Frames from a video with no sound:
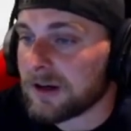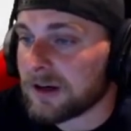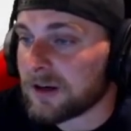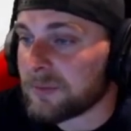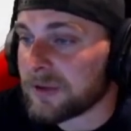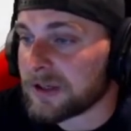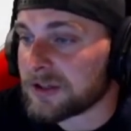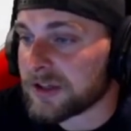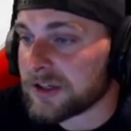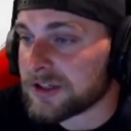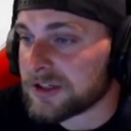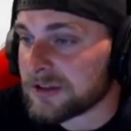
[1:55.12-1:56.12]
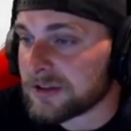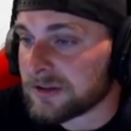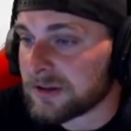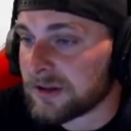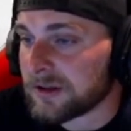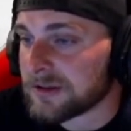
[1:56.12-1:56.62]

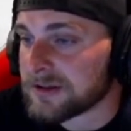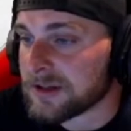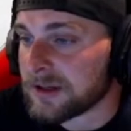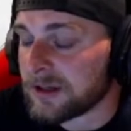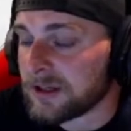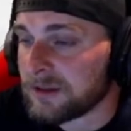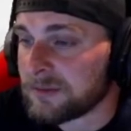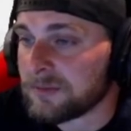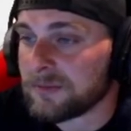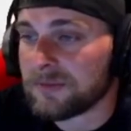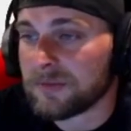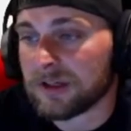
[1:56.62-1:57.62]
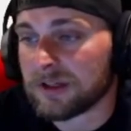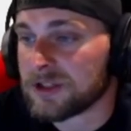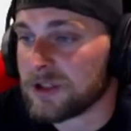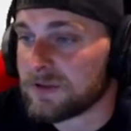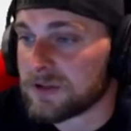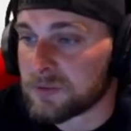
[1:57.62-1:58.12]
Penetration, the same.
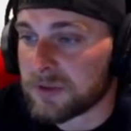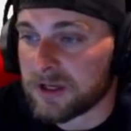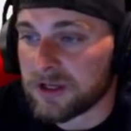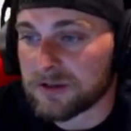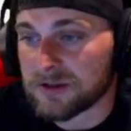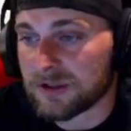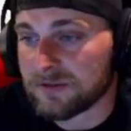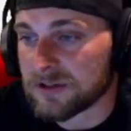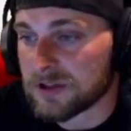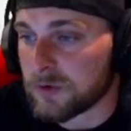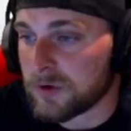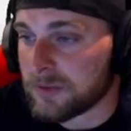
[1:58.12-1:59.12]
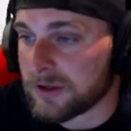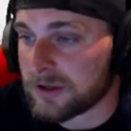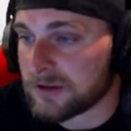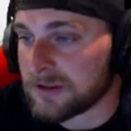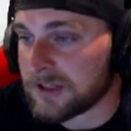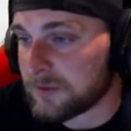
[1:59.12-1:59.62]
Chieftain's pen is obviously way
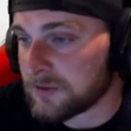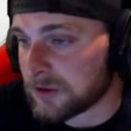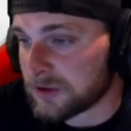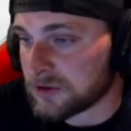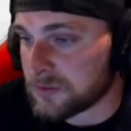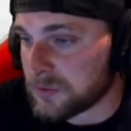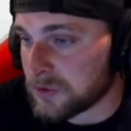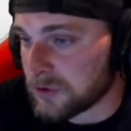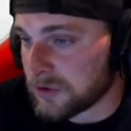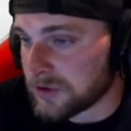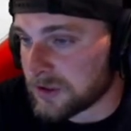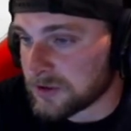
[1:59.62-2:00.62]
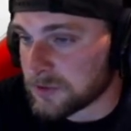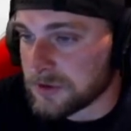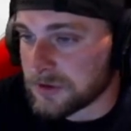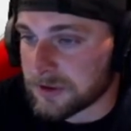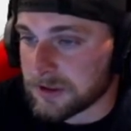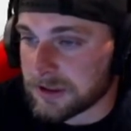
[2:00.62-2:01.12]
better. Damage across the board, that's
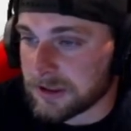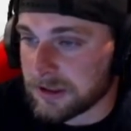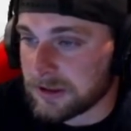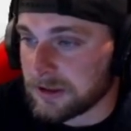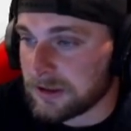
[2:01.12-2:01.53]
what you're going to get.